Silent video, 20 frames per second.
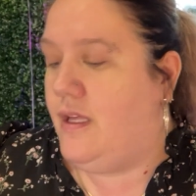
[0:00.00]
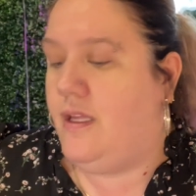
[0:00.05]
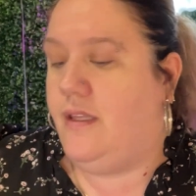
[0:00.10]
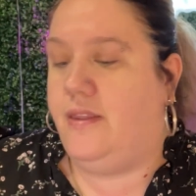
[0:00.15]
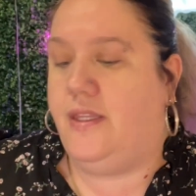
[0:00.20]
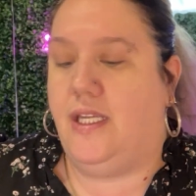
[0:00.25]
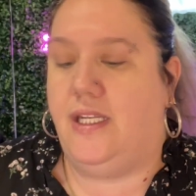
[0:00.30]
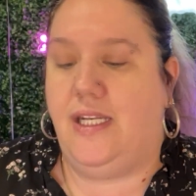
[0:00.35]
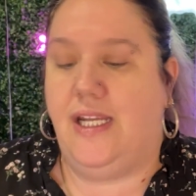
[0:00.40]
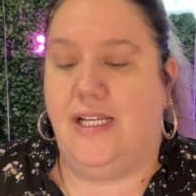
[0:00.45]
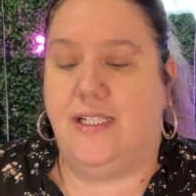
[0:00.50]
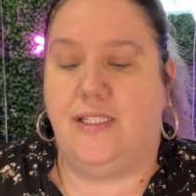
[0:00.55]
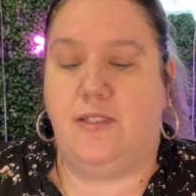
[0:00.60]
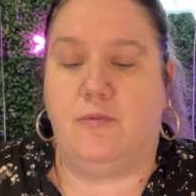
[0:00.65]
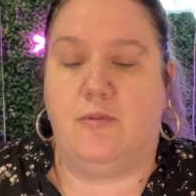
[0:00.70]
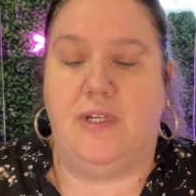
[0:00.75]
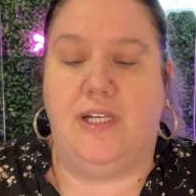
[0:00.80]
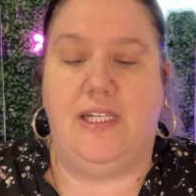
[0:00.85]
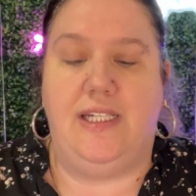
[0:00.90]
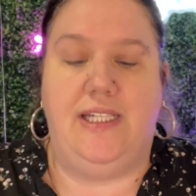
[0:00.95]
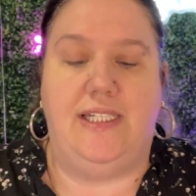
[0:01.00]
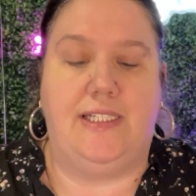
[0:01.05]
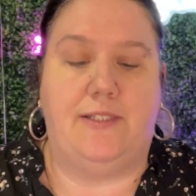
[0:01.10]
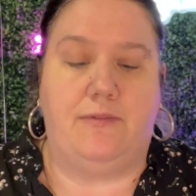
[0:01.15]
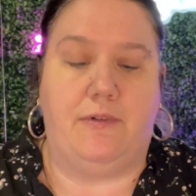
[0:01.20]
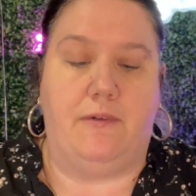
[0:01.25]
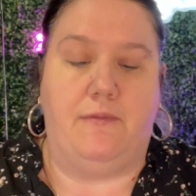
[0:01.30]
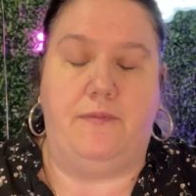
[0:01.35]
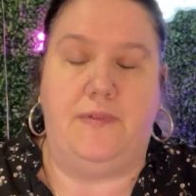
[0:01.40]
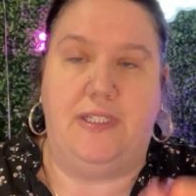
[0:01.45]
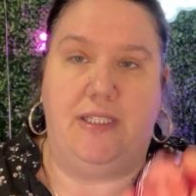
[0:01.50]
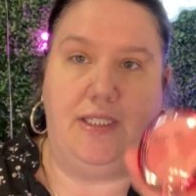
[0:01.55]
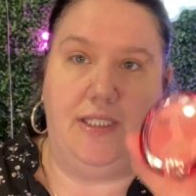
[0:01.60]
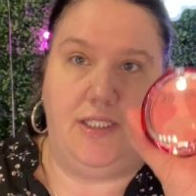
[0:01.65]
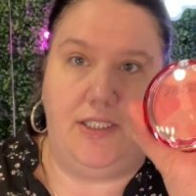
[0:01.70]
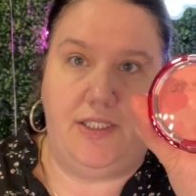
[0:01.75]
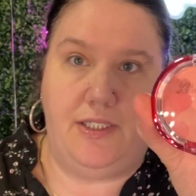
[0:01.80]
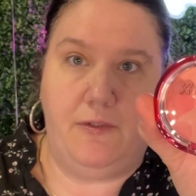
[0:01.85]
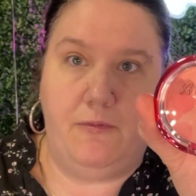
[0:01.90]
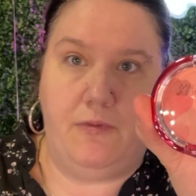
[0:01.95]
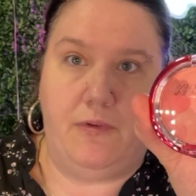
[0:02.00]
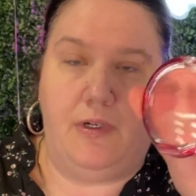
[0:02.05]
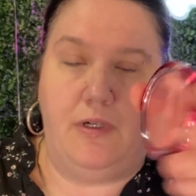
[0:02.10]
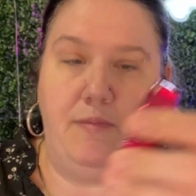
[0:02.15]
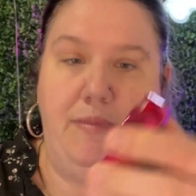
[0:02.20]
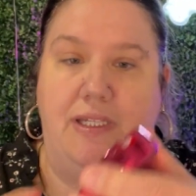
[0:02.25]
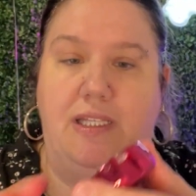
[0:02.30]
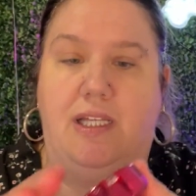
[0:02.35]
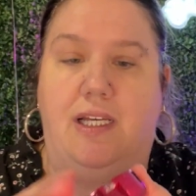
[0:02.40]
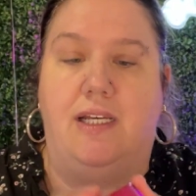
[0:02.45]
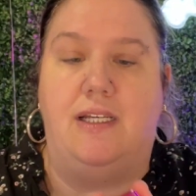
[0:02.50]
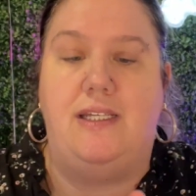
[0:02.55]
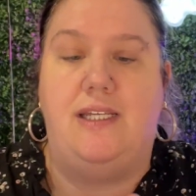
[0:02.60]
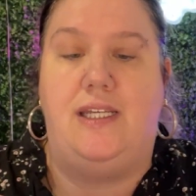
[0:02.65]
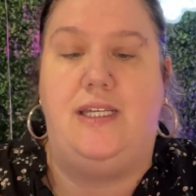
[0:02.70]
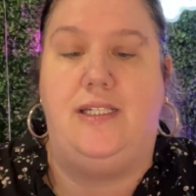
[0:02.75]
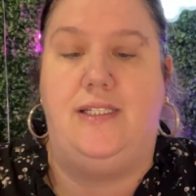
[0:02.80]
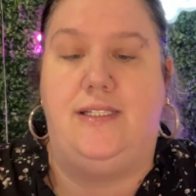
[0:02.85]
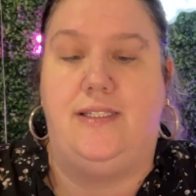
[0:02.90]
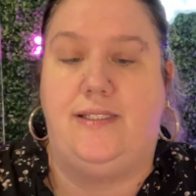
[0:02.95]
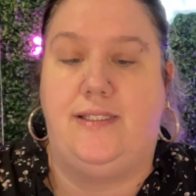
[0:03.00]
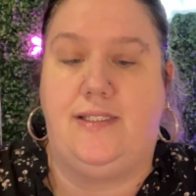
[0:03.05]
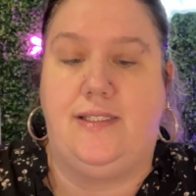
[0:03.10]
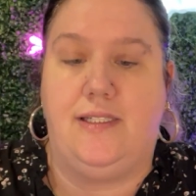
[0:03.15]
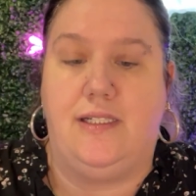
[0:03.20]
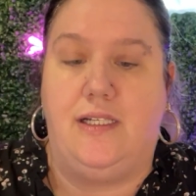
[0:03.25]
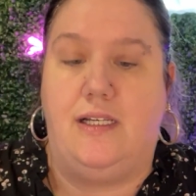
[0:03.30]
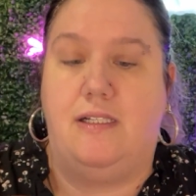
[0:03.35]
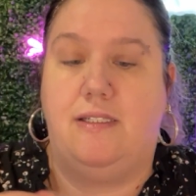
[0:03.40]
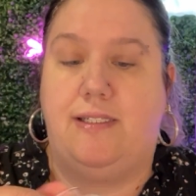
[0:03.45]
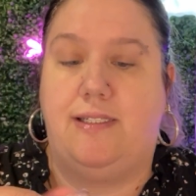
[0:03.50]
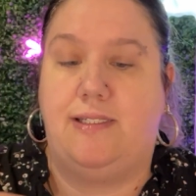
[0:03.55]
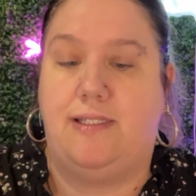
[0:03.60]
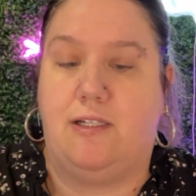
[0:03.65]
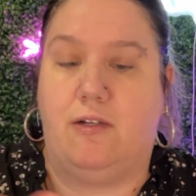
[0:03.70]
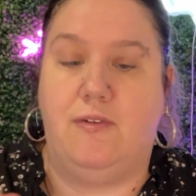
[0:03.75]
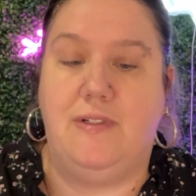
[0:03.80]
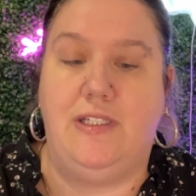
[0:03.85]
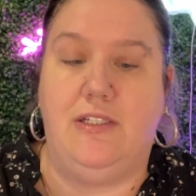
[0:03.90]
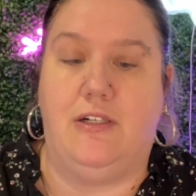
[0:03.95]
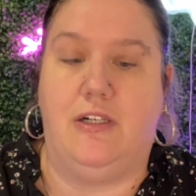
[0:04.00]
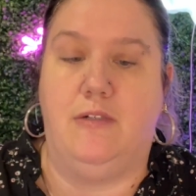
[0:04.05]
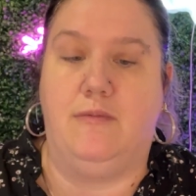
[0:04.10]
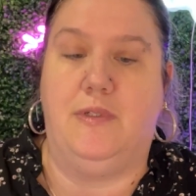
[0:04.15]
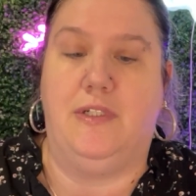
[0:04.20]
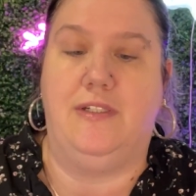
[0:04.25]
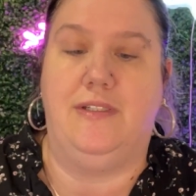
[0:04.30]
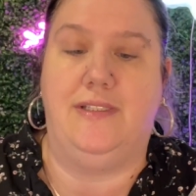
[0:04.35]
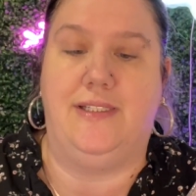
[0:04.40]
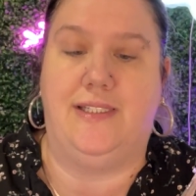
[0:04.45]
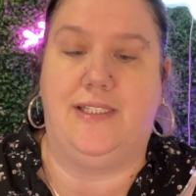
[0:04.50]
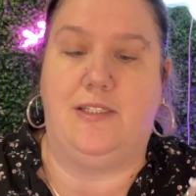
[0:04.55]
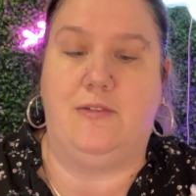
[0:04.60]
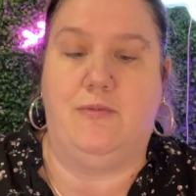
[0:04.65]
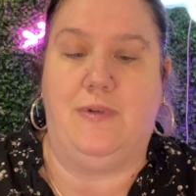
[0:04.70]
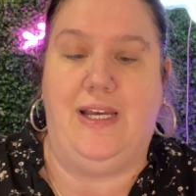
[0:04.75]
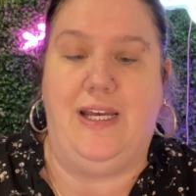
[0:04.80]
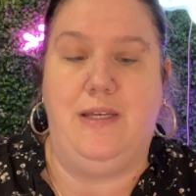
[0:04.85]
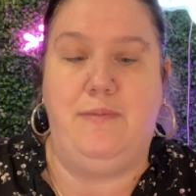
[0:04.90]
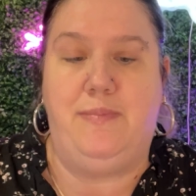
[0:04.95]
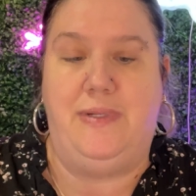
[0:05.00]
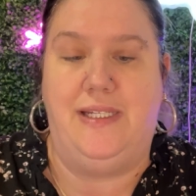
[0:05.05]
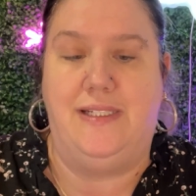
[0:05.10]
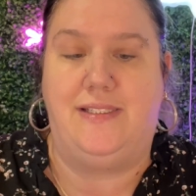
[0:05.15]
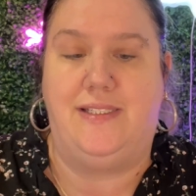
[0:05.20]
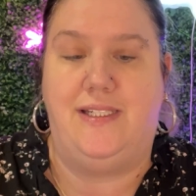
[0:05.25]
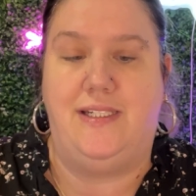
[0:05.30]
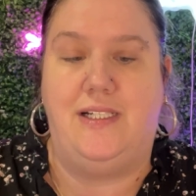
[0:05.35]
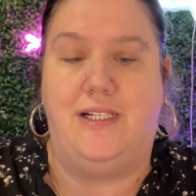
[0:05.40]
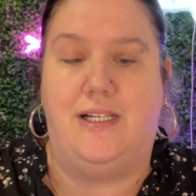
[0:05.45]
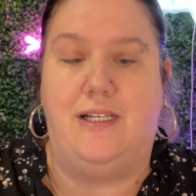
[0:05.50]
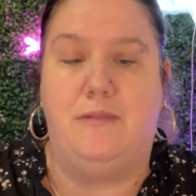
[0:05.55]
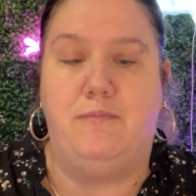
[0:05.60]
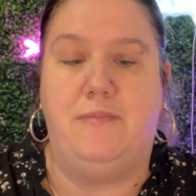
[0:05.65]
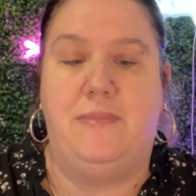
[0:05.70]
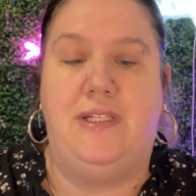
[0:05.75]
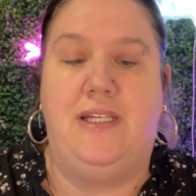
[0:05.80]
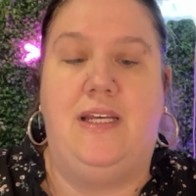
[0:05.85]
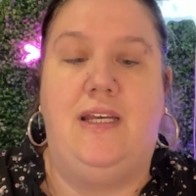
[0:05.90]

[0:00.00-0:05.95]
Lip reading: The next one is from Physician Formula, and it's so adorable, and this is why I picked it up.